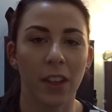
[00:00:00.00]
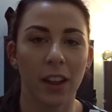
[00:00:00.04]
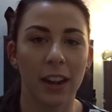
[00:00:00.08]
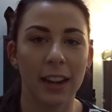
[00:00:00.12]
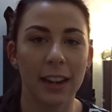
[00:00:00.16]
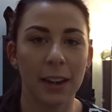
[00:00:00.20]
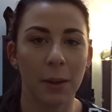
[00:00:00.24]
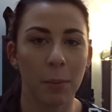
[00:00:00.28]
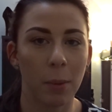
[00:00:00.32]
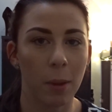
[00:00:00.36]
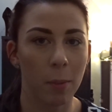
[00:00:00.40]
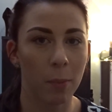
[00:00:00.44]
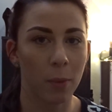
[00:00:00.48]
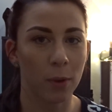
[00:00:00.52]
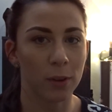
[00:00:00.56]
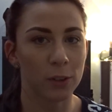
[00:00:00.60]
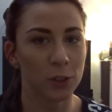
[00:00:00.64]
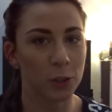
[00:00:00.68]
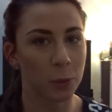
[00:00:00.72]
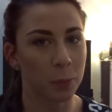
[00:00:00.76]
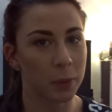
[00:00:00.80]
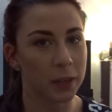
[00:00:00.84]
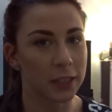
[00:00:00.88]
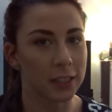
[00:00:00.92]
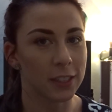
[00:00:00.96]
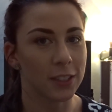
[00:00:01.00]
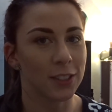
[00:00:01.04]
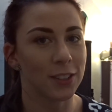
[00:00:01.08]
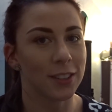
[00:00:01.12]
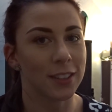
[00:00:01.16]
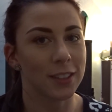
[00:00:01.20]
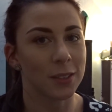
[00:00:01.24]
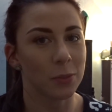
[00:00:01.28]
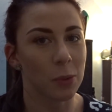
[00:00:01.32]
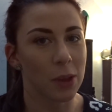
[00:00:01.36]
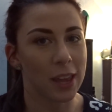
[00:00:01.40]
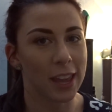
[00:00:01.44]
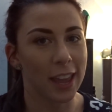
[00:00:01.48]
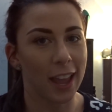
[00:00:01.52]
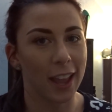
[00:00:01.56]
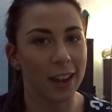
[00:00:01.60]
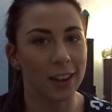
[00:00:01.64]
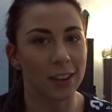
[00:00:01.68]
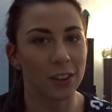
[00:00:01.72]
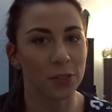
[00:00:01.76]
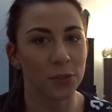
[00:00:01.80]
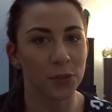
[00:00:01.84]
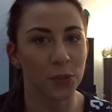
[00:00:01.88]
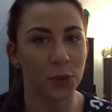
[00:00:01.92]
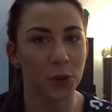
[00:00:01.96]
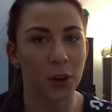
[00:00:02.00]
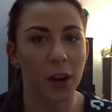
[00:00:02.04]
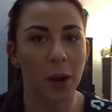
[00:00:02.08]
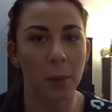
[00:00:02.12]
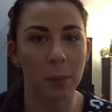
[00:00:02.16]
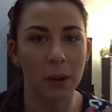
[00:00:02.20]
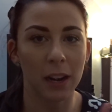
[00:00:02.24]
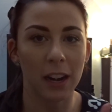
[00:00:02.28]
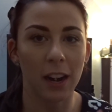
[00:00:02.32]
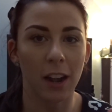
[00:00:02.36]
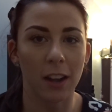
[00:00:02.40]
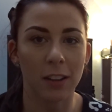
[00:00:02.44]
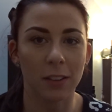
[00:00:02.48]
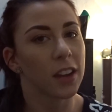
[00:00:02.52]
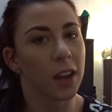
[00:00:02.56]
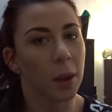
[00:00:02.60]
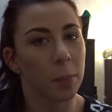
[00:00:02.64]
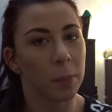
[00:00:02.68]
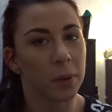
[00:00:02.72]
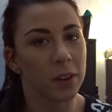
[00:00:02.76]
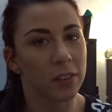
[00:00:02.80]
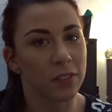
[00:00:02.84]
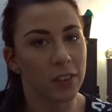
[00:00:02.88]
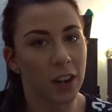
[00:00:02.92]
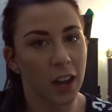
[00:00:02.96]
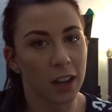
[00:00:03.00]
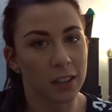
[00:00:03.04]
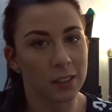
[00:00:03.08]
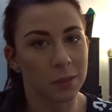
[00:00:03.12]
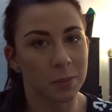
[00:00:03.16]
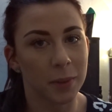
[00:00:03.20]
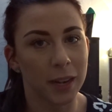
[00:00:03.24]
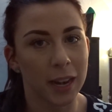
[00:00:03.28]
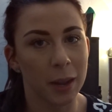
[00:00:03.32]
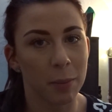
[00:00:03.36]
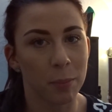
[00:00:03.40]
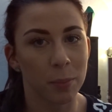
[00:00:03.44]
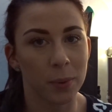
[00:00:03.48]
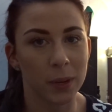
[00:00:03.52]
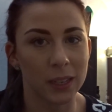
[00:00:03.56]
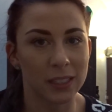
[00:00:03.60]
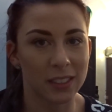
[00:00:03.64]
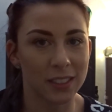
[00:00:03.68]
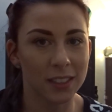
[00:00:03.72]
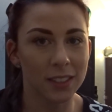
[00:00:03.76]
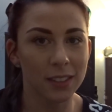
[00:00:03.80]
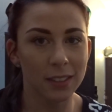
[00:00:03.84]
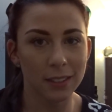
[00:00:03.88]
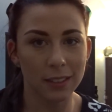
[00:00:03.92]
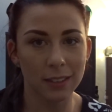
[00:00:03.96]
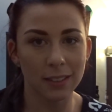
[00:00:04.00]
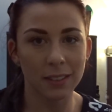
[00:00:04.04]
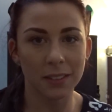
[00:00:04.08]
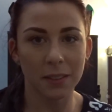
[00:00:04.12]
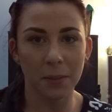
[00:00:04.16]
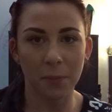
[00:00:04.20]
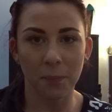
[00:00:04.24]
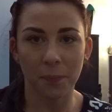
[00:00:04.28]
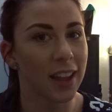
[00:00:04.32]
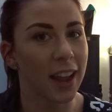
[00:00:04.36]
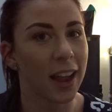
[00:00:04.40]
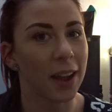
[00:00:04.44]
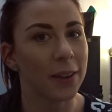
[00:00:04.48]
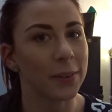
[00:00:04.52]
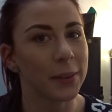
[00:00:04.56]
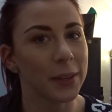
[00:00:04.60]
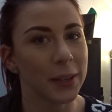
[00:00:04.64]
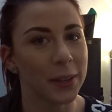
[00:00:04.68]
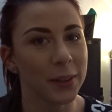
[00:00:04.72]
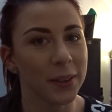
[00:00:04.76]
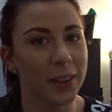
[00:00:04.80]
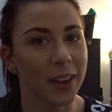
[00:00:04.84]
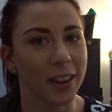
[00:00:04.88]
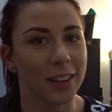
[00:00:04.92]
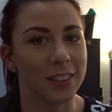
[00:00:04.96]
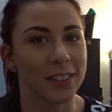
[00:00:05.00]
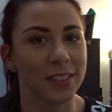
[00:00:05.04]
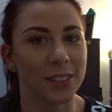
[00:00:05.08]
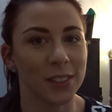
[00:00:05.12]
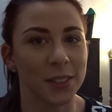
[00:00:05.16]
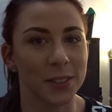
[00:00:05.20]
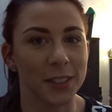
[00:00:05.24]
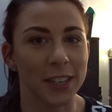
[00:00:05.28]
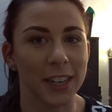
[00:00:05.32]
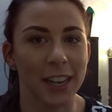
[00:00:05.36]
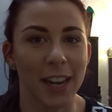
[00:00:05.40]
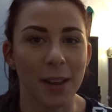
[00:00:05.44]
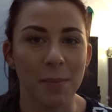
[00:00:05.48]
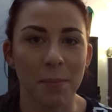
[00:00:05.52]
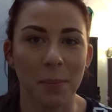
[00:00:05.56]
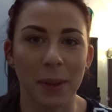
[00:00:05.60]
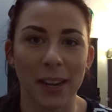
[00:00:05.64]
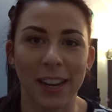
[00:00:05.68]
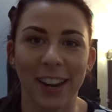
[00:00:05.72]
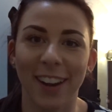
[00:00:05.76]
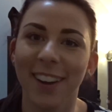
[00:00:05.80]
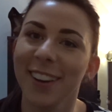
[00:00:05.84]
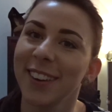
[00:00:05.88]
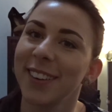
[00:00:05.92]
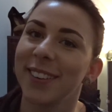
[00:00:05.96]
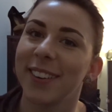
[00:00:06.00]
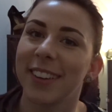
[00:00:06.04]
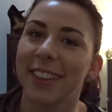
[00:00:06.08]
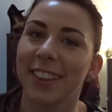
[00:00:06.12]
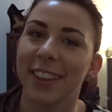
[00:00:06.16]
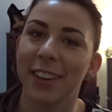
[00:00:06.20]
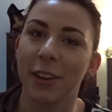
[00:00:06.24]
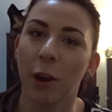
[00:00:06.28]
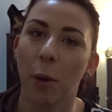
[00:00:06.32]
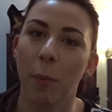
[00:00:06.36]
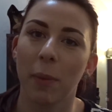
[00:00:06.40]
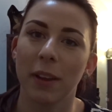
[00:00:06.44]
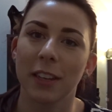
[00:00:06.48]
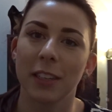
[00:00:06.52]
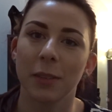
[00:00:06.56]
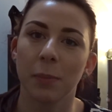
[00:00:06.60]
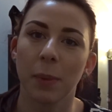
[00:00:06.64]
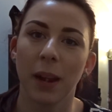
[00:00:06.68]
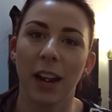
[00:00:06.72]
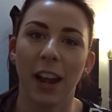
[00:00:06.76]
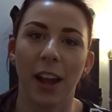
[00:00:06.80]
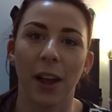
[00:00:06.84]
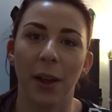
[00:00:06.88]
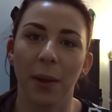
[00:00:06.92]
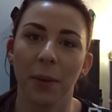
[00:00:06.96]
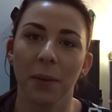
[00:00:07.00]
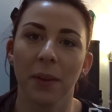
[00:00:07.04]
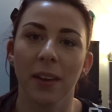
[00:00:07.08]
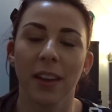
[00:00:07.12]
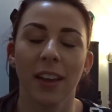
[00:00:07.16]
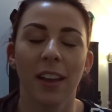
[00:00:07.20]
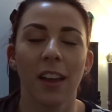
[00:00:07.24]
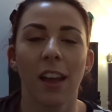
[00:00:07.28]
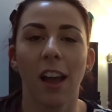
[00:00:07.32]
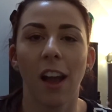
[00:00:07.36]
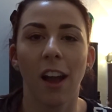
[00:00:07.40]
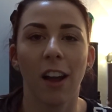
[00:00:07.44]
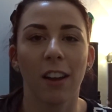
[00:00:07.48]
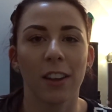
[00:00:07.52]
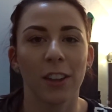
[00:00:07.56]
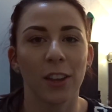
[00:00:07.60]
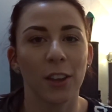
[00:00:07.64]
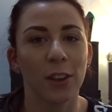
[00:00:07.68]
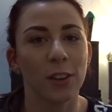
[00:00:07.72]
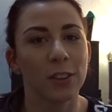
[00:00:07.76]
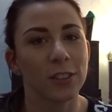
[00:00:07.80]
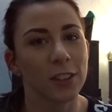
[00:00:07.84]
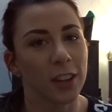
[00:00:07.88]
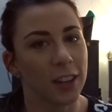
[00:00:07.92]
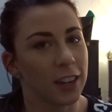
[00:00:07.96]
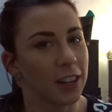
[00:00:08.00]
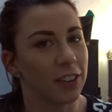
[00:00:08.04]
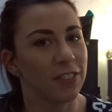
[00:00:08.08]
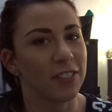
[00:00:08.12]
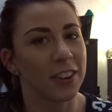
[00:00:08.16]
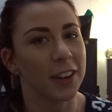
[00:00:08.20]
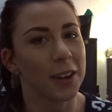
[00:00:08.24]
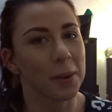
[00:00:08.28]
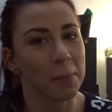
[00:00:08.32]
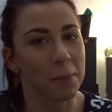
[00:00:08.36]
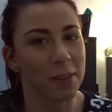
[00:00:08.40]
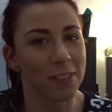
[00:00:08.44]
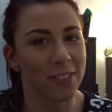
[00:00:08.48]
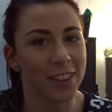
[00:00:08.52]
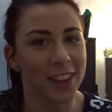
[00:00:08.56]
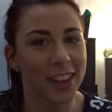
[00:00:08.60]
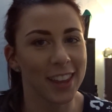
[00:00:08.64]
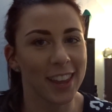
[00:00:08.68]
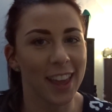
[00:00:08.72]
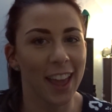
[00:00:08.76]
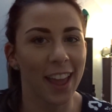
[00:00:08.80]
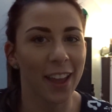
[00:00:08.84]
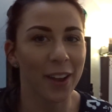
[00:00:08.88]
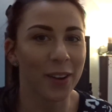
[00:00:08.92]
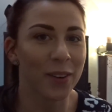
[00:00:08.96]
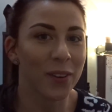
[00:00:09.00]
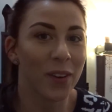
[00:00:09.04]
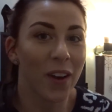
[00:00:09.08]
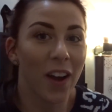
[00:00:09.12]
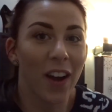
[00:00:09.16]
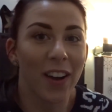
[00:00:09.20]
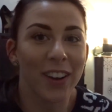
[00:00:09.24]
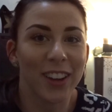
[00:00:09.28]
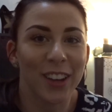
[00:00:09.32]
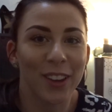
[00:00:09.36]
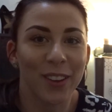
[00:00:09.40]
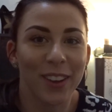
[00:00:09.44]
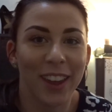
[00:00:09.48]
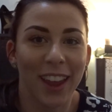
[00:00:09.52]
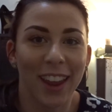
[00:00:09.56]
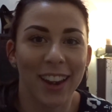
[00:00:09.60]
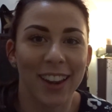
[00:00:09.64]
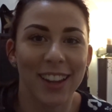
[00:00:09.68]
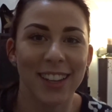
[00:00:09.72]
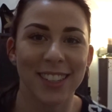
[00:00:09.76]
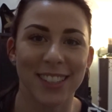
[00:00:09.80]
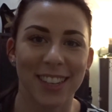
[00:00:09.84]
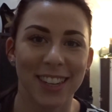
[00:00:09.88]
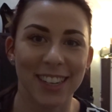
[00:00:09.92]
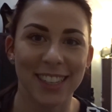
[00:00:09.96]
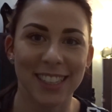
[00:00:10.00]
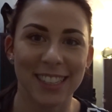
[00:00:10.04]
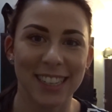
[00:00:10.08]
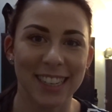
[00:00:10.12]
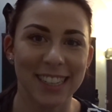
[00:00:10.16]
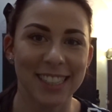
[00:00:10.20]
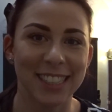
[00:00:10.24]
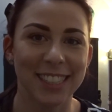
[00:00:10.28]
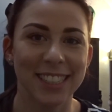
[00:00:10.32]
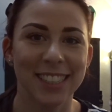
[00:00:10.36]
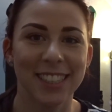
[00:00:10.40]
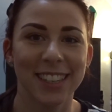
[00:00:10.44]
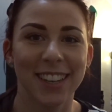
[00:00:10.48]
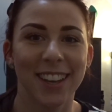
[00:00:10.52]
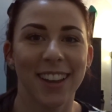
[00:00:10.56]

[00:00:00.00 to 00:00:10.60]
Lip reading: A little bit more shopping to do this weekend for a couple of last minute presents. So how are you guys doing? Let me know in the comments below. Are you totally fed up of it yet, or are you getting excited?